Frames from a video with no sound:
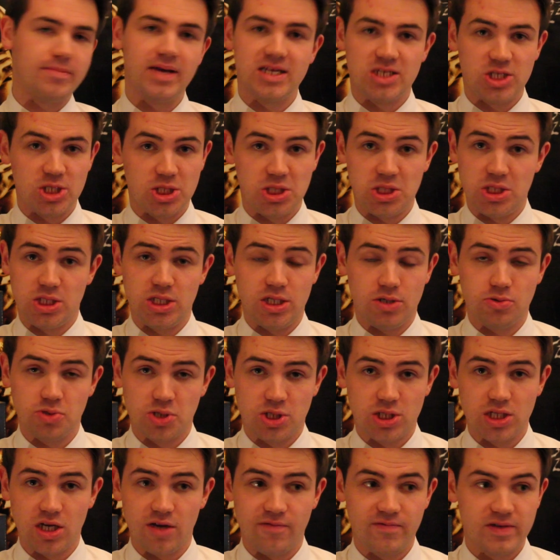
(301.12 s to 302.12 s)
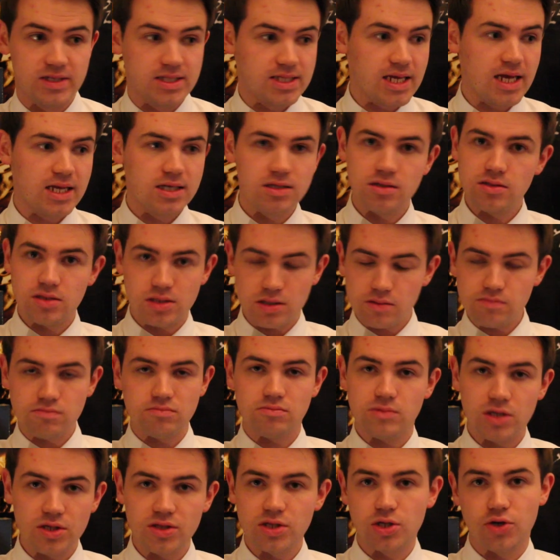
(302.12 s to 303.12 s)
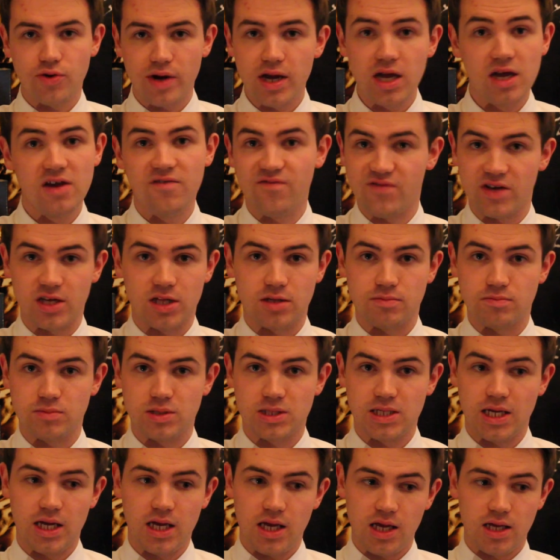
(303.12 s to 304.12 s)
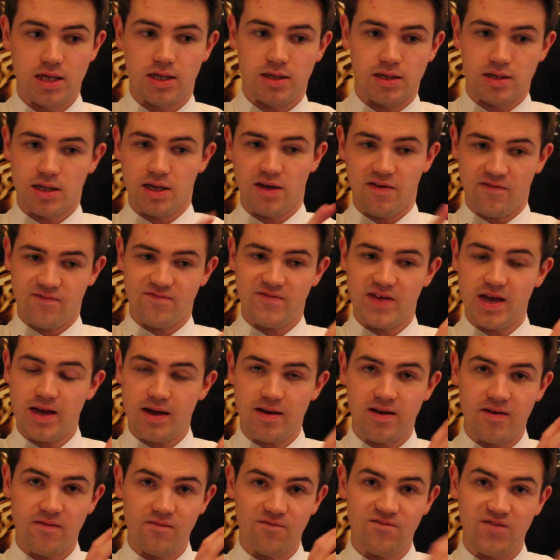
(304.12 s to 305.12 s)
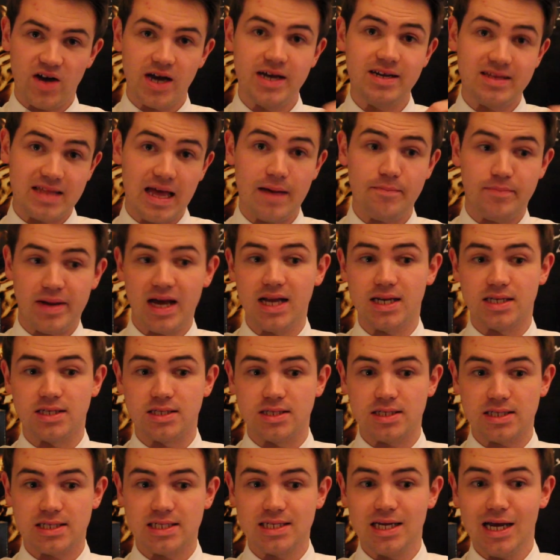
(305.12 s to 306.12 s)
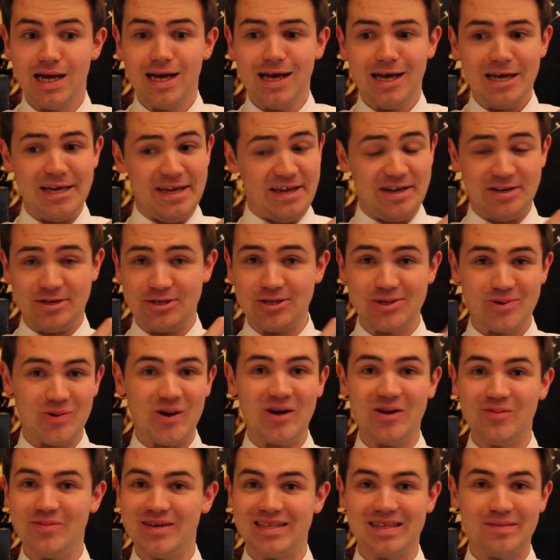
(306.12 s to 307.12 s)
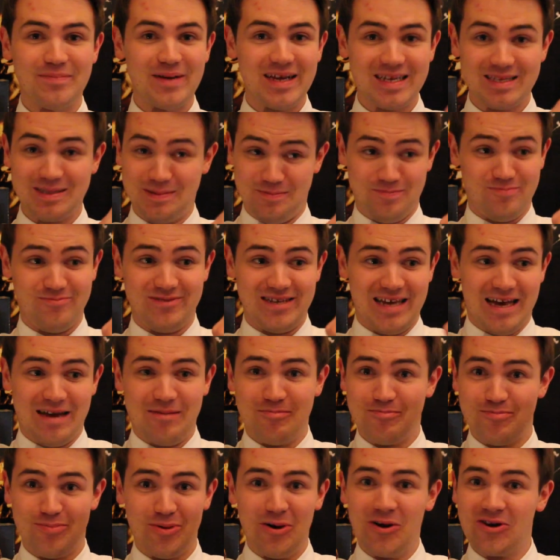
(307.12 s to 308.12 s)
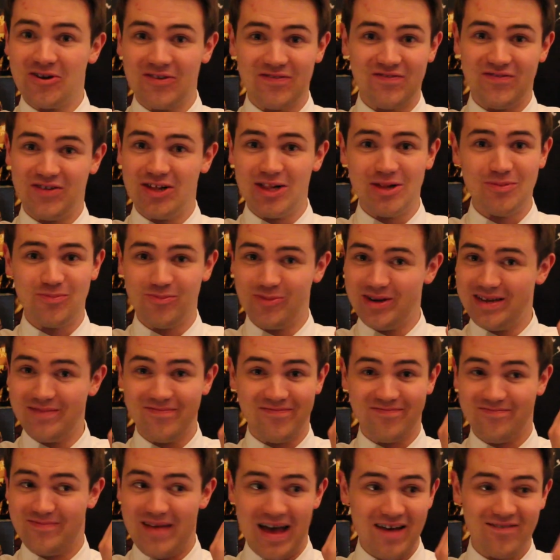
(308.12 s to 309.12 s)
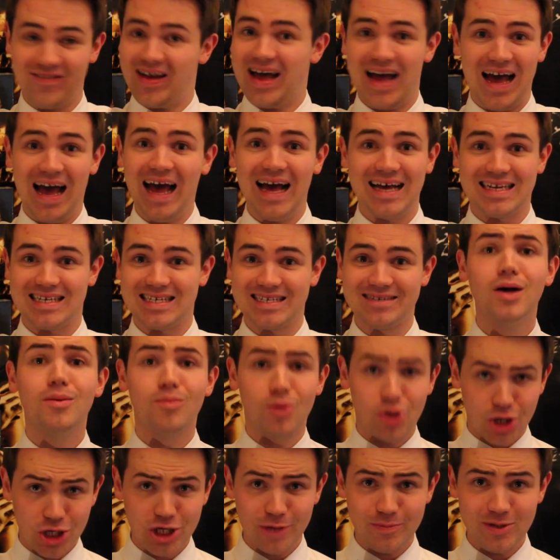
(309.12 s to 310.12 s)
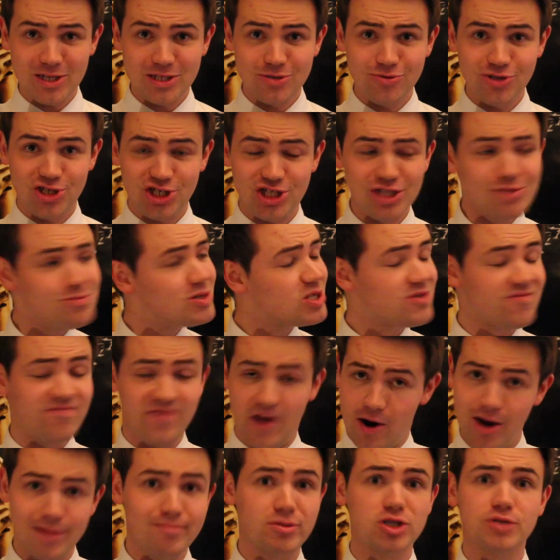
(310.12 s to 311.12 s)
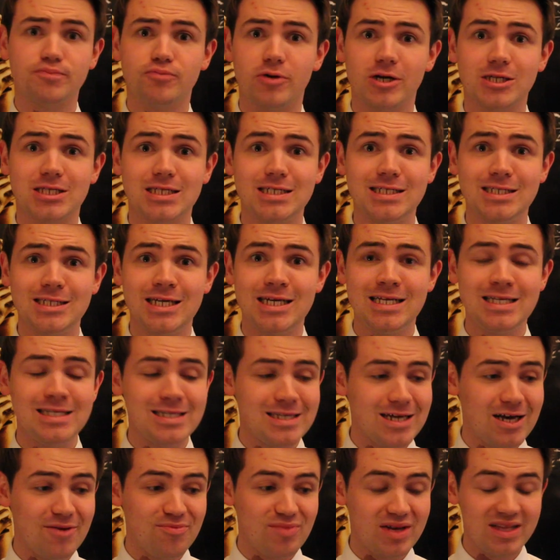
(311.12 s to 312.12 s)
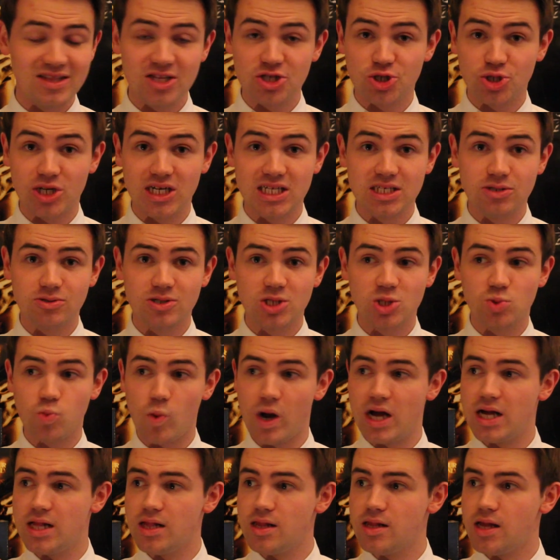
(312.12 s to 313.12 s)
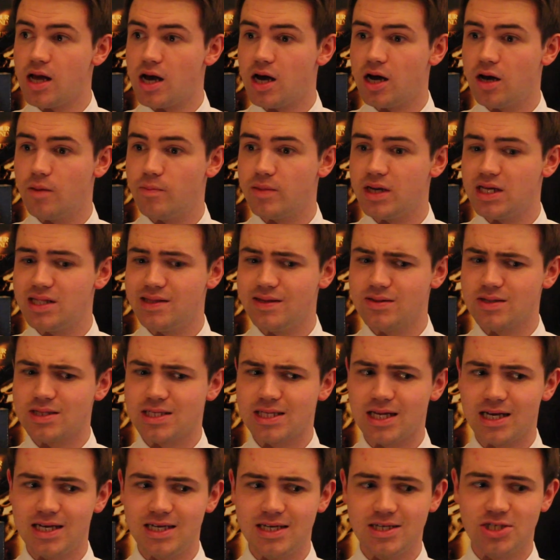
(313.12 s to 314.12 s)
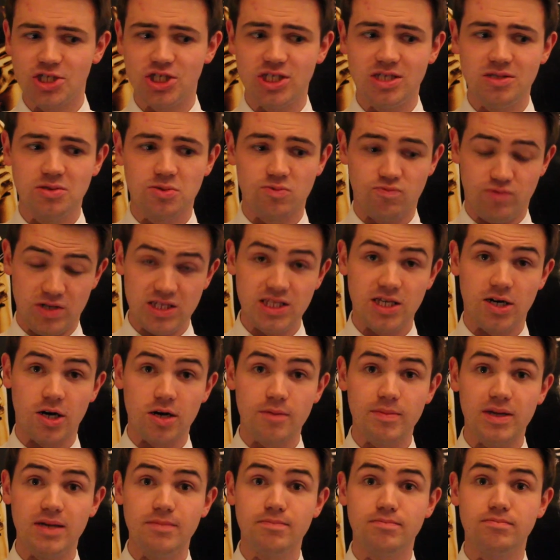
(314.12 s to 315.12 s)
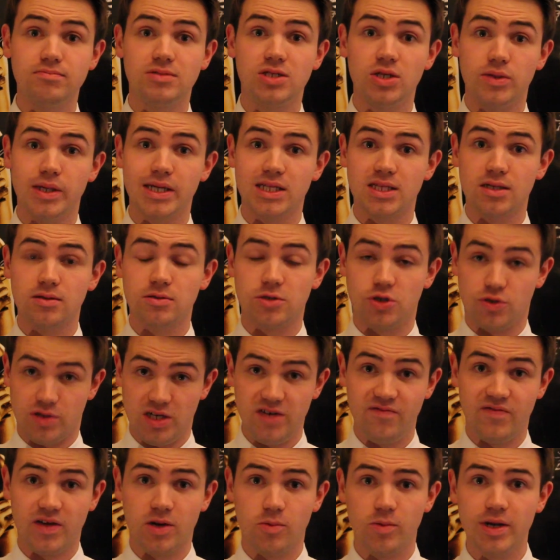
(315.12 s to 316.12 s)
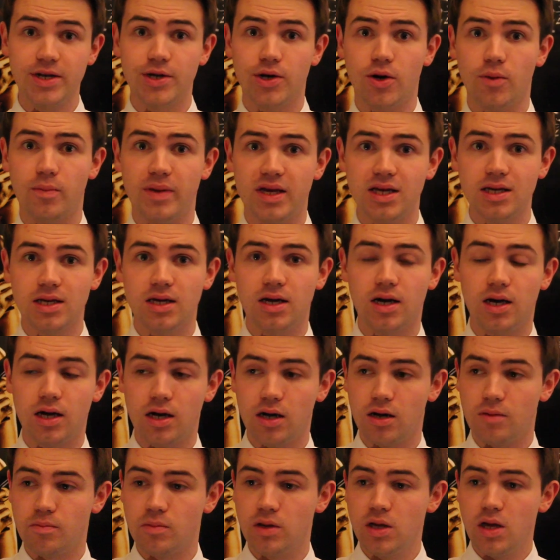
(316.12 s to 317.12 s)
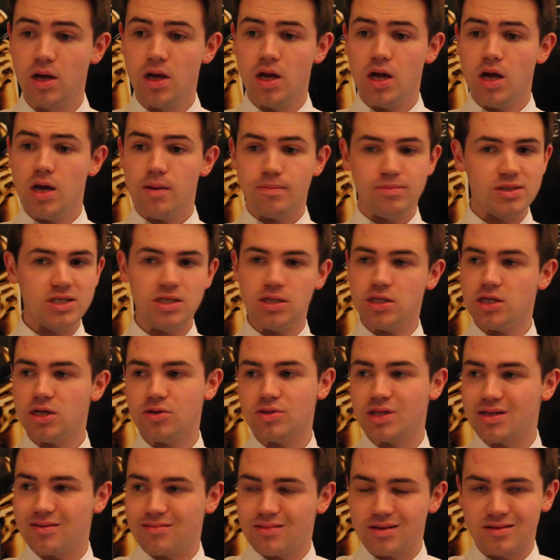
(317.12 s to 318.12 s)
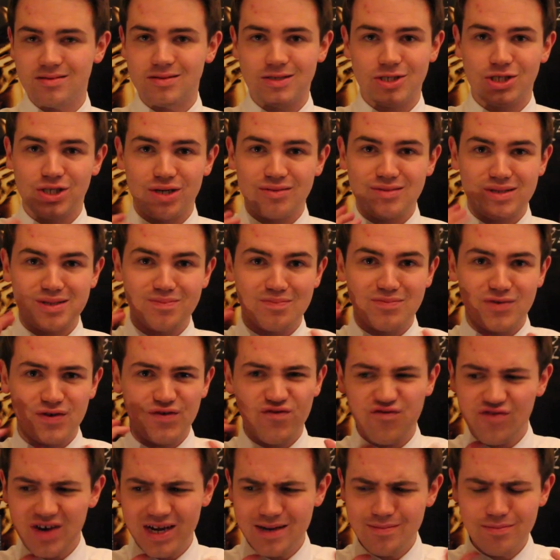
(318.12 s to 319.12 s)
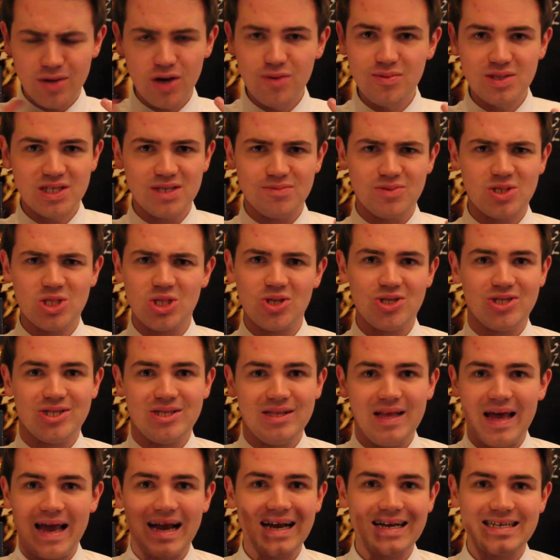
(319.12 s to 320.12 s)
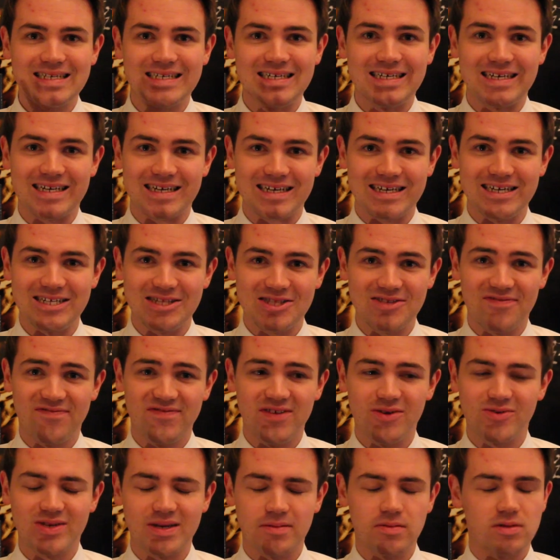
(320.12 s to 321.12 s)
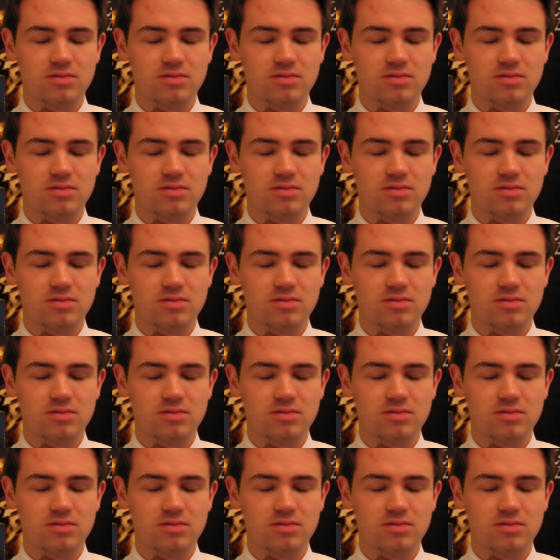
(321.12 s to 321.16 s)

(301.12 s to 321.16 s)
Majesty's Secret Service and the other Craig films. If it can find that balance, it could well be the best damn Bond film we've ever had. Monica Bellucci was very much present in the trailer as well. It looks like she's really gonna be doing the grieving widow bit. But you know, she had some great moments of subtle acting in the few.